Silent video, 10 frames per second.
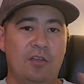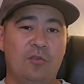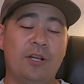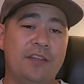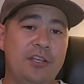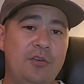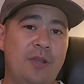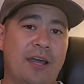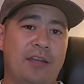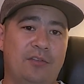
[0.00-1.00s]
So I want to thank you
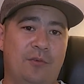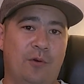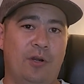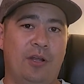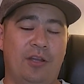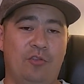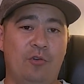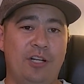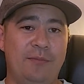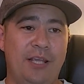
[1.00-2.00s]
guys for
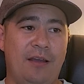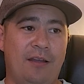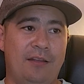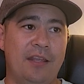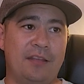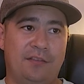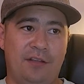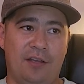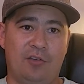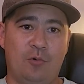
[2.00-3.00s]
joining me on
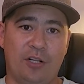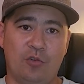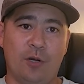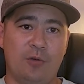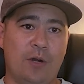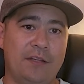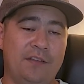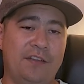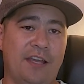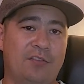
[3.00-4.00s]
this 2021
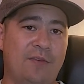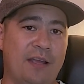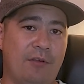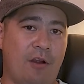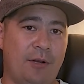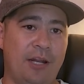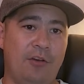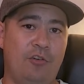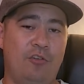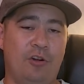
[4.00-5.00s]
CX5 Carbon
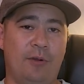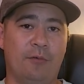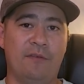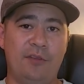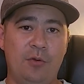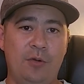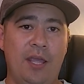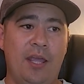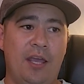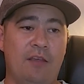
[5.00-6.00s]
Edition Turbo review.
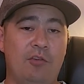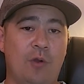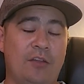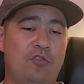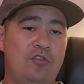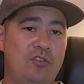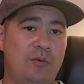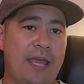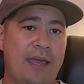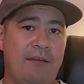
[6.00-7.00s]
If you guys
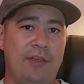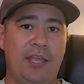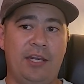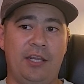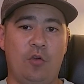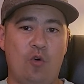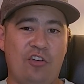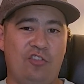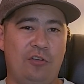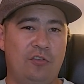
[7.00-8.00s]
do have any
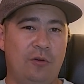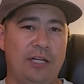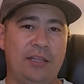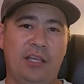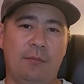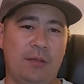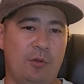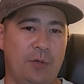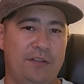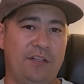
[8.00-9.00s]
questions or anything,
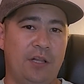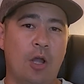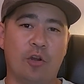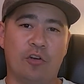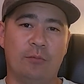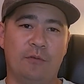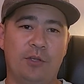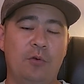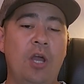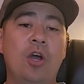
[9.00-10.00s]
maybe you want to see a long-term
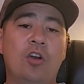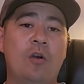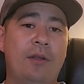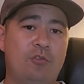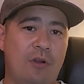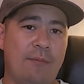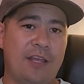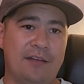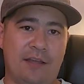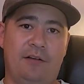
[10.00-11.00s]
review, go ahead and drop
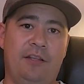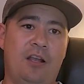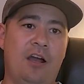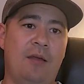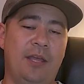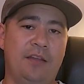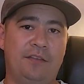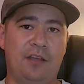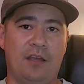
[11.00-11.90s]
that down in the comments.